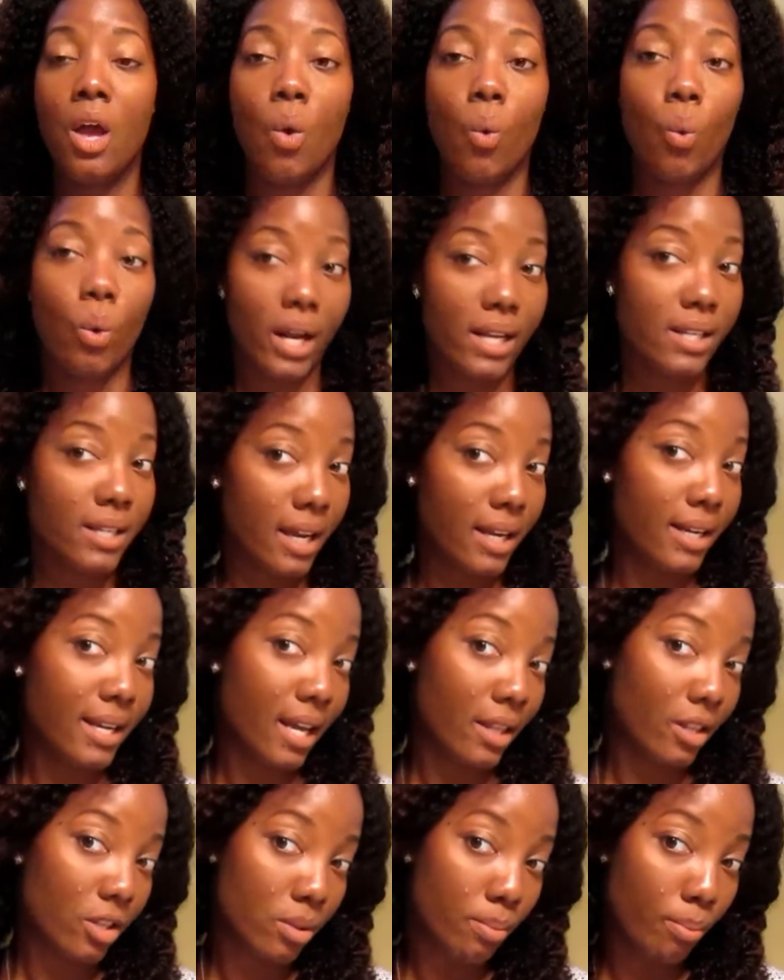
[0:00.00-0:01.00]
when I took it
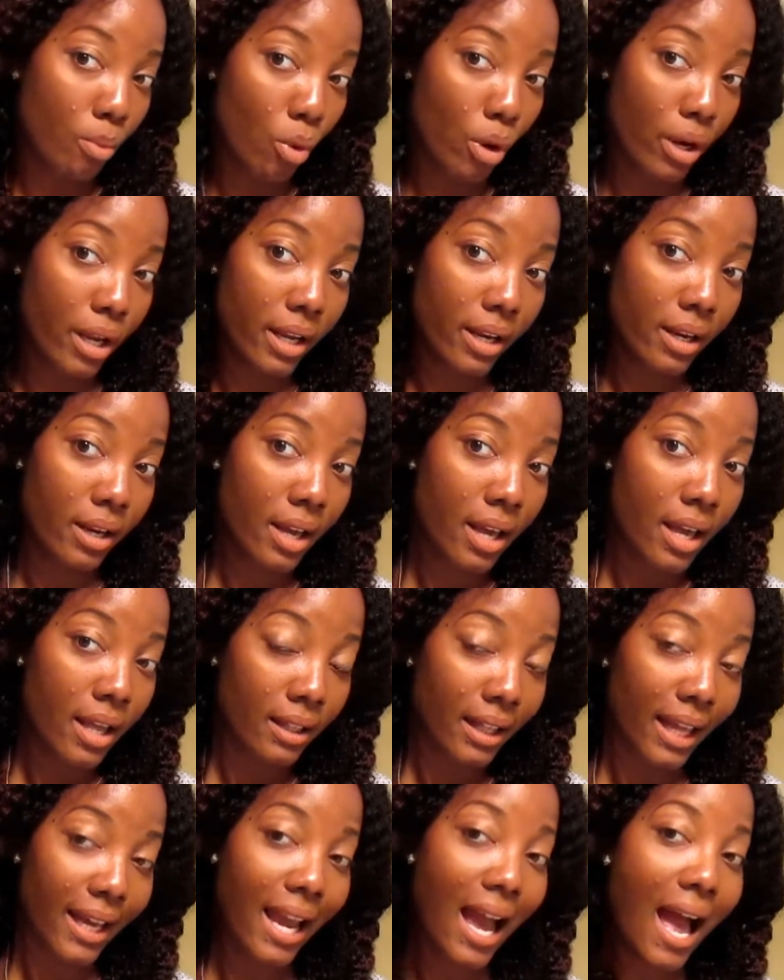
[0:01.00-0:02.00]
down this morning,
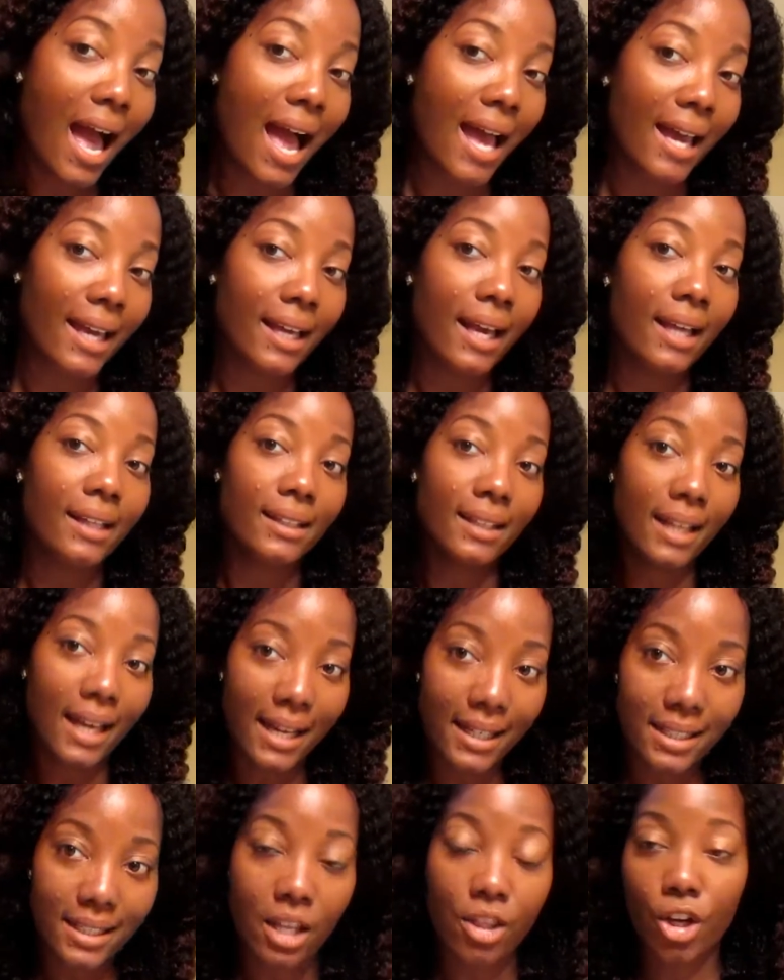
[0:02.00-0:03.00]
like, I
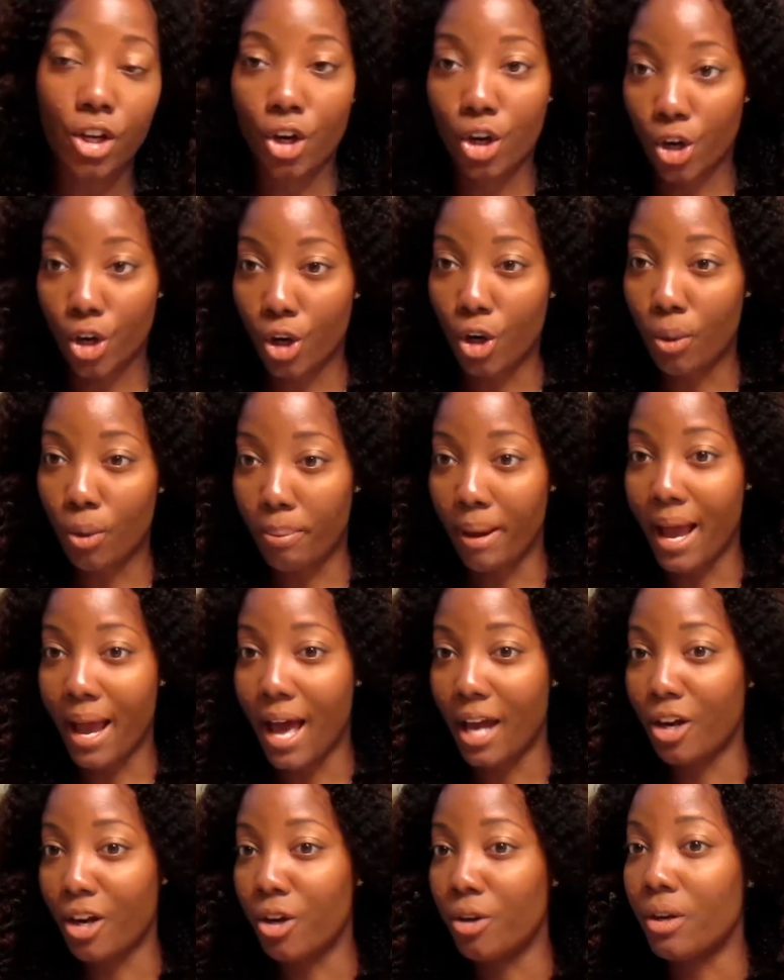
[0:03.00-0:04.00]
liked the curl
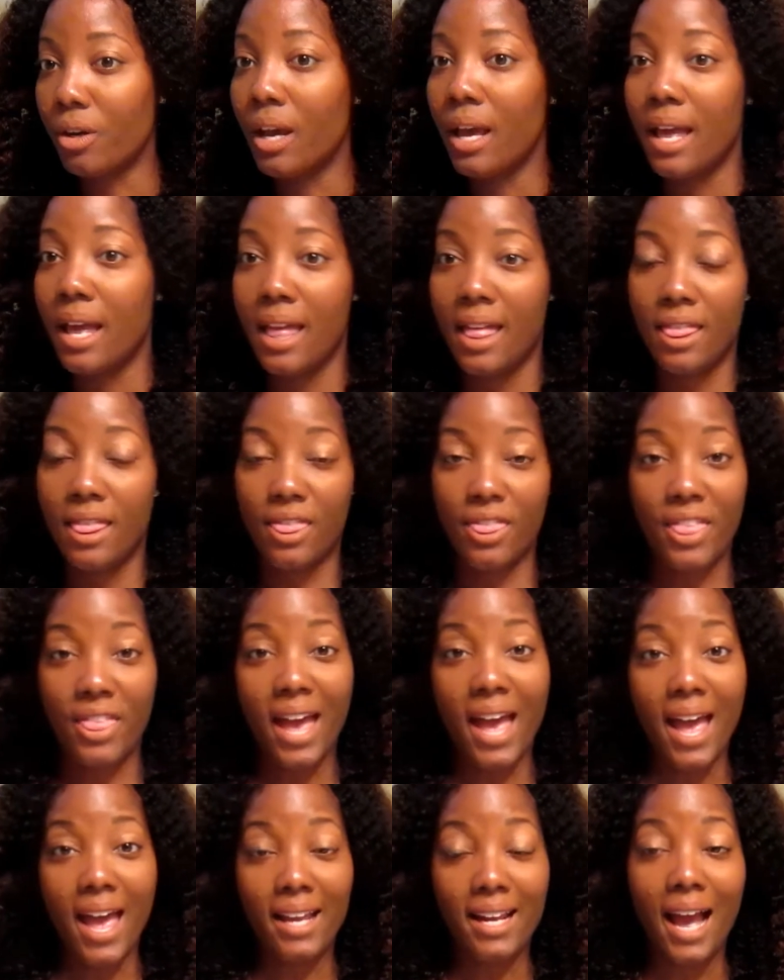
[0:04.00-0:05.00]
pattern
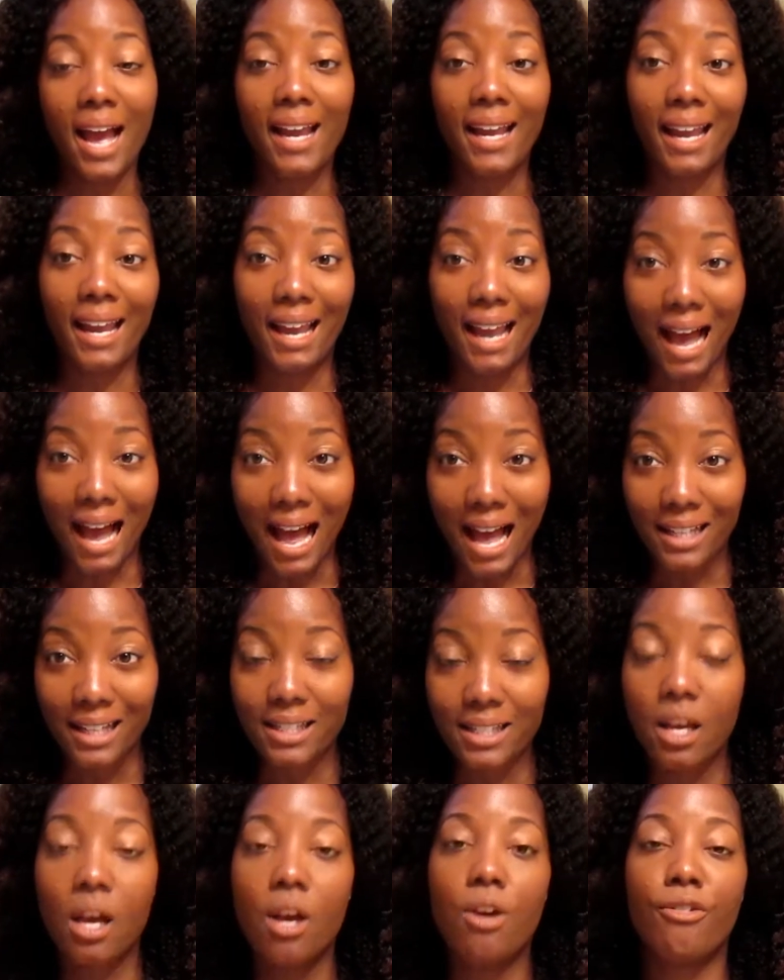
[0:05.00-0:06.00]
that I
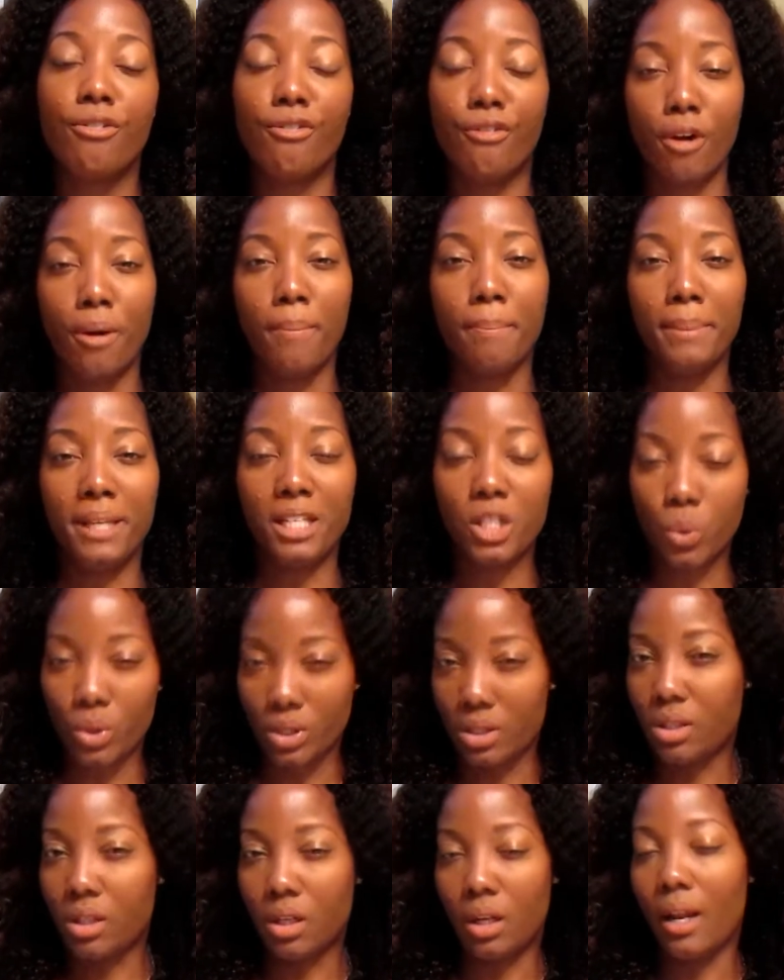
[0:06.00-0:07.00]
got from me
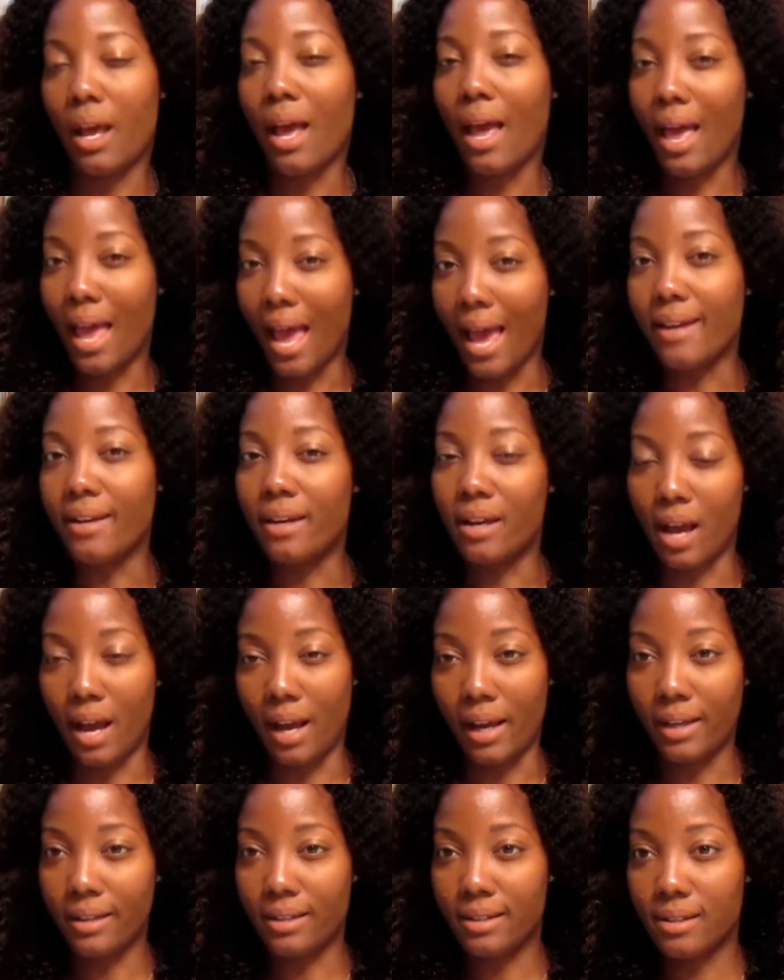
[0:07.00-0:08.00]
twisting it at
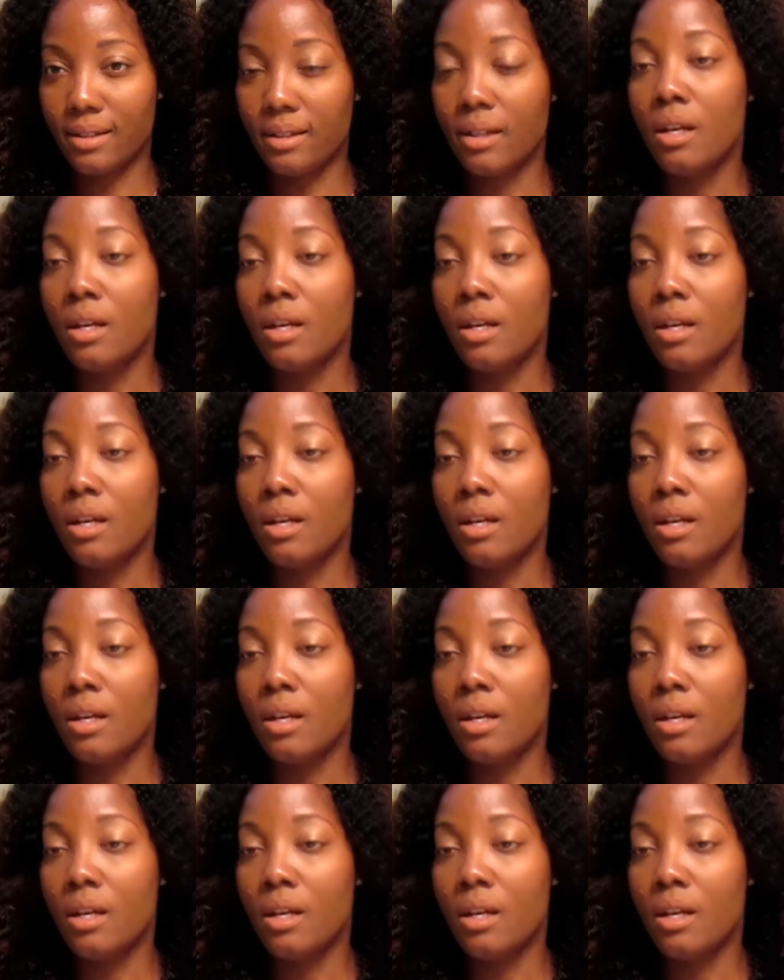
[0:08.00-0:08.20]
night.